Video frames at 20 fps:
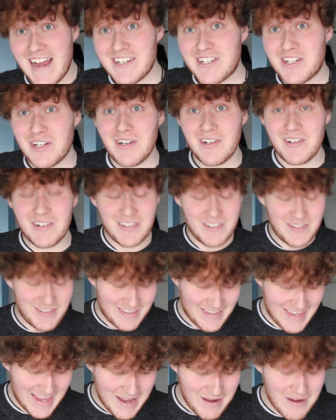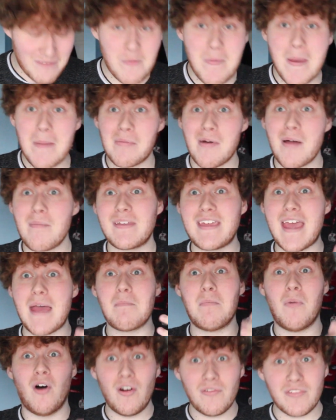And sure, other people might be
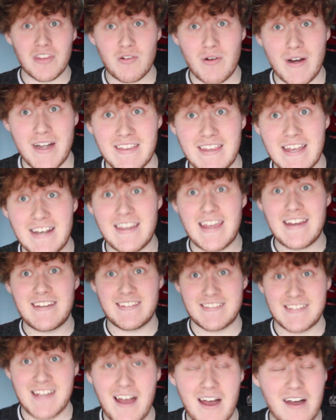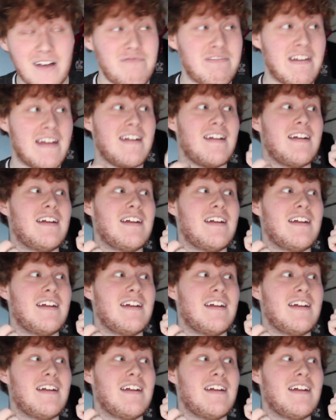getting more of the credit than they deserve.